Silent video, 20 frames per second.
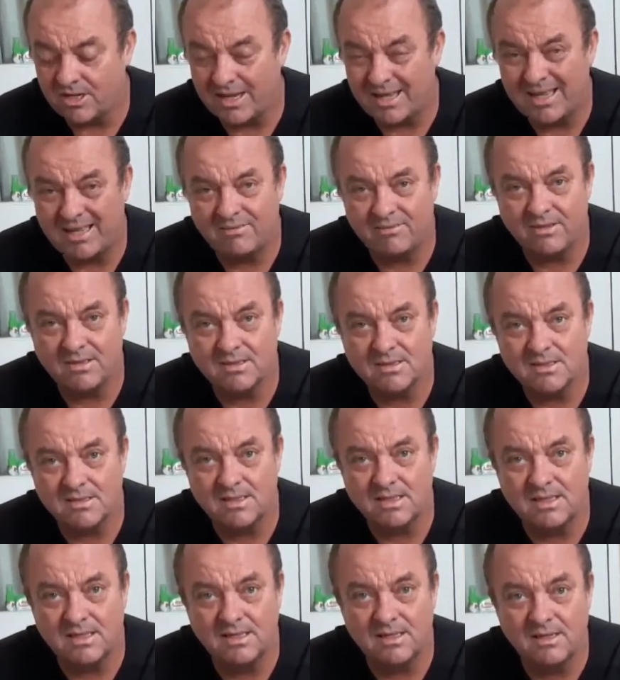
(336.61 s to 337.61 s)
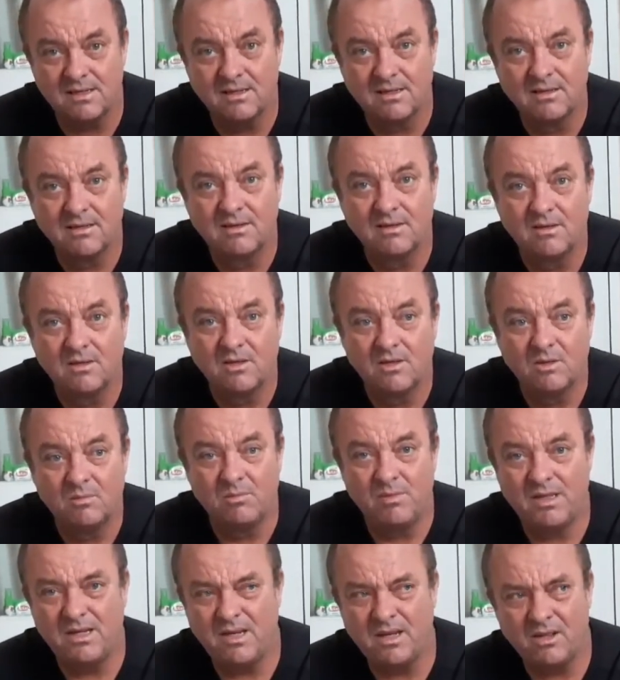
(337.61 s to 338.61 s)
I haven't seen
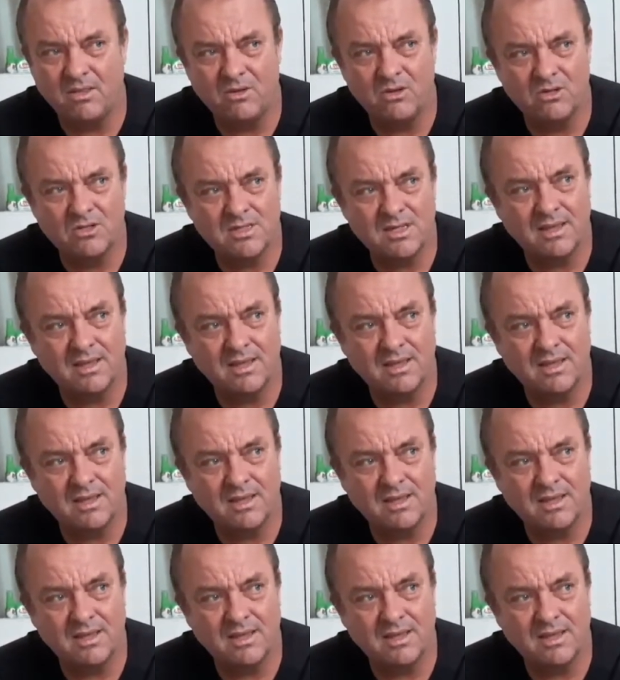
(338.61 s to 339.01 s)
many others.